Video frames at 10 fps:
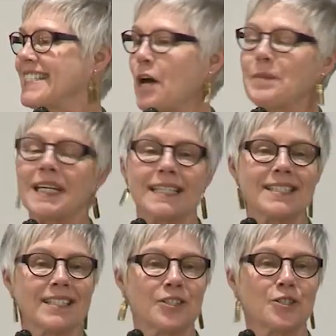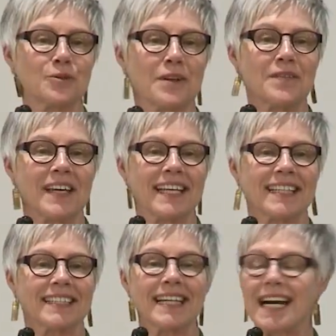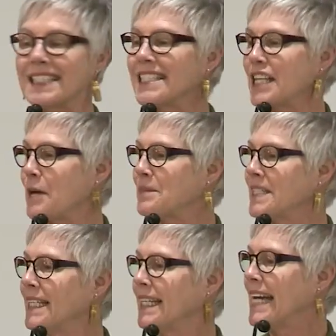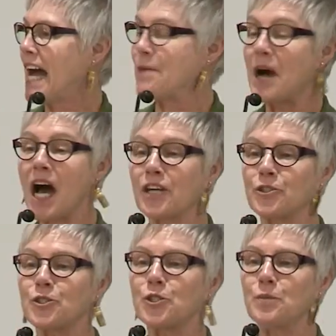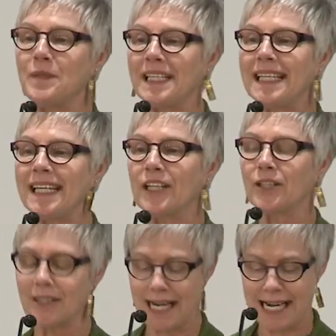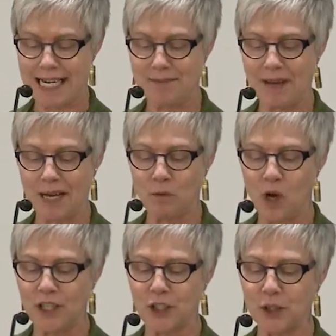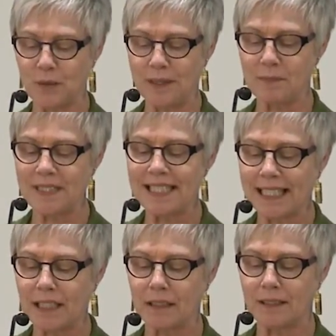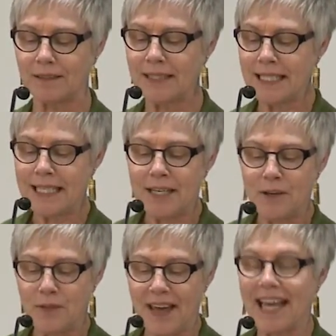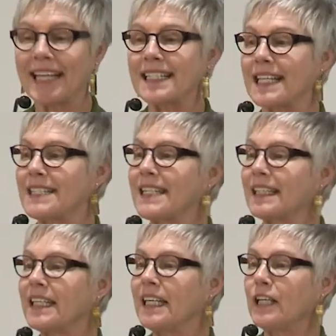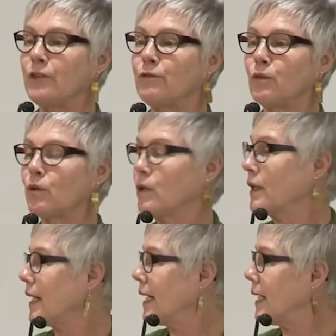Summit. It's a terrific concept. I'm honored to be here. I want to, in particular, thank, as I said, Key for